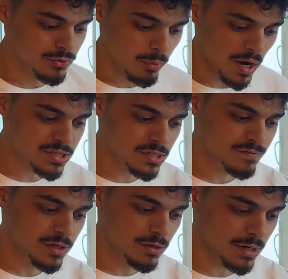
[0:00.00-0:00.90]
You're watching this
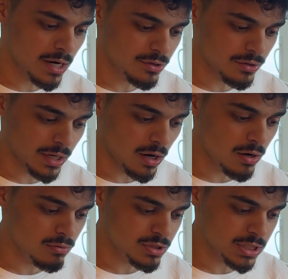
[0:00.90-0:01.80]
video right now and you're like,
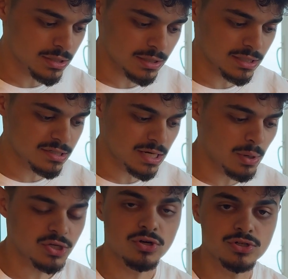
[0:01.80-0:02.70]
oh shit, like this is how
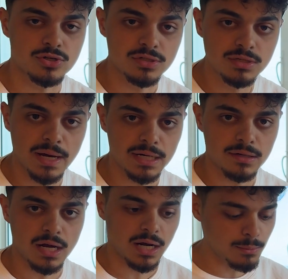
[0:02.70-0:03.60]
I structure a lead
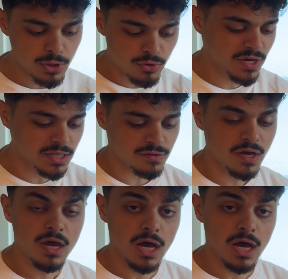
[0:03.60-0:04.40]
magnet doc. I'm going to go take it.